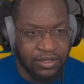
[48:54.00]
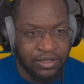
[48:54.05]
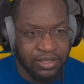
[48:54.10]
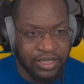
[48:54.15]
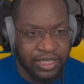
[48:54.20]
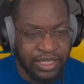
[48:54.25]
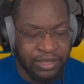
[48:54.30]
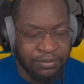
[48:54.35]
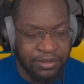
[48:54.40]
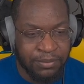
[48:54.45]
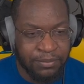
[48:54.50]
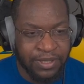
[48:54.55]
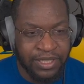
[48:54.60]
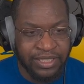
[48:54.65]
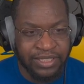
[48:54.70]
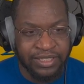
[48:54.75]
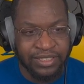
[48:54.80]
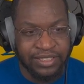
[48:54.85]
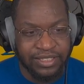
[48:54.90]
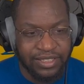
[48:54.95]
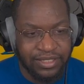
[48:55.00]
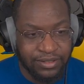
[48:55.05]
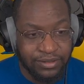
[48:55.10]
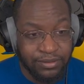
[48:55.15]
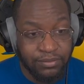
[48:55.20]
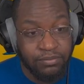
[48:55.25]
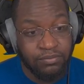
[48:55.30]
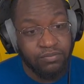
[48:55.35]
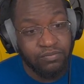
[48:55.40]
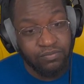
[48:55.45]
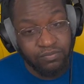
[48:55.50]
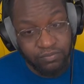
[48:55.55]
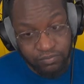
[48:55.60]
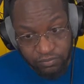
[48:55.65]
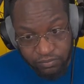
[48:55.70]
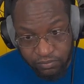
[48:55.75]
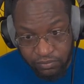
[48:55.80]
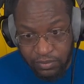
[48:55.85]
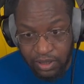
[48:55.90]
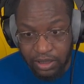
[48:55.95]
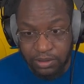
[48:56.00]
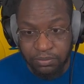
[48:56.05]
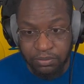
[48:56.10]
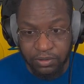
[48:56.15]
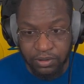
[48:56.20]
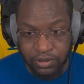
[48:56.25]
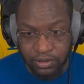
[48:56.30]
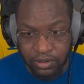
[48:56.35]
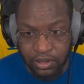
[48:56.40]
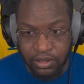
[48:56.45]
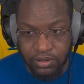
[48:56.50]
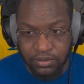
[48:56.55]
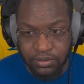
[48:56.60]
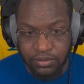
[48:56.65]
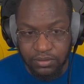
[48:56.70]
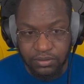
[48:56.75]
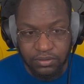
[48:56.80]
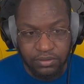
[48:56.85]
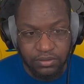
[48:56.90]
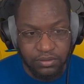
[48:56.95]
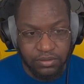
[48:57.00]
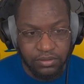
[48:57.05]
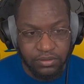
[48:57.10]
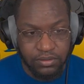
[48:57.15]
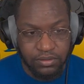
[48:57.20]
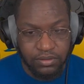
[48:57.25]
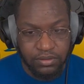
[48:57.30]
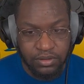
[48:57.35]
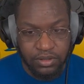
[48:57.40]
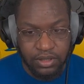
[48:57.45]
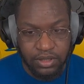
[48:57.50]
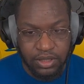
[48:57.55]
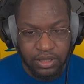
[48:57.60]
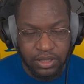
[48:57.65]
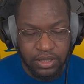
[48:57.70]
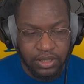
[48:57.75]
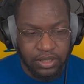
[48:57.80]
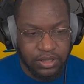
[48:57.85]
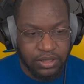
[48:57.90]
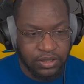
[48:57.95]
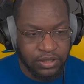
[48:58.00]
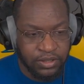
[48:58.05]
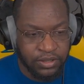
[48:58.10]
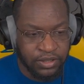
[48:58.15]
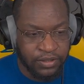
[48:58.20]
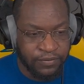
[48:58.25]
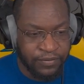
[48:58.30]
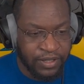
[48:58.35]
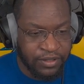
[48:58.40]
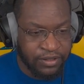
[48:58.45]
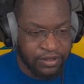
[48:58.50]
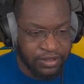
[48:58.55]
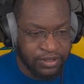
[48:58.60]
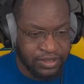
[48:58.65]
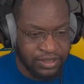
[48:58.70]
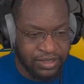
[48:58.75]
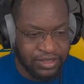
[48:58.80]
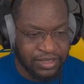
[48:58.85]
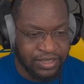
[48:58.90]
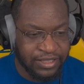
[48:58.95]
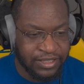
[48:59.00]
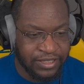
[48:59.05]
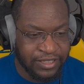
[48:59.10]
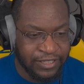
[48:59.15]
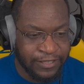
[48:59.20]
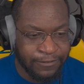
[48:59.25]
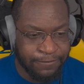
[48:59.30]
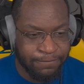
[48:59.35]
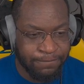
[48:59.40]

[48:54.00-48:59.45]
all enemy minions. That's pretty good. So Devour just like